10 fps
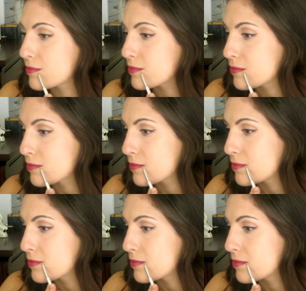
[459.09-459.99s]

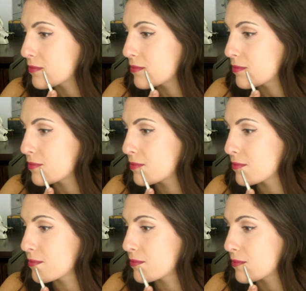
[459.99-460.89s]

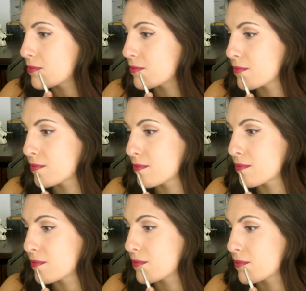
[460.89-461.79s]

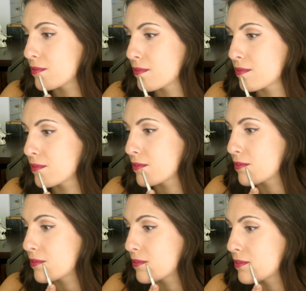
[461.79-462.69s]

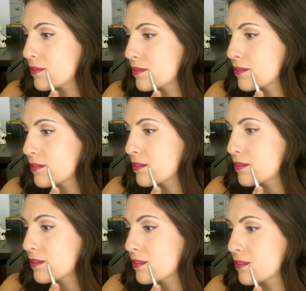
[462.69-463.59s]

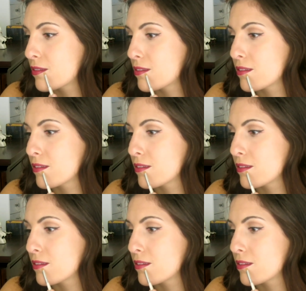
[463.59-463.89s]
(no one is talking)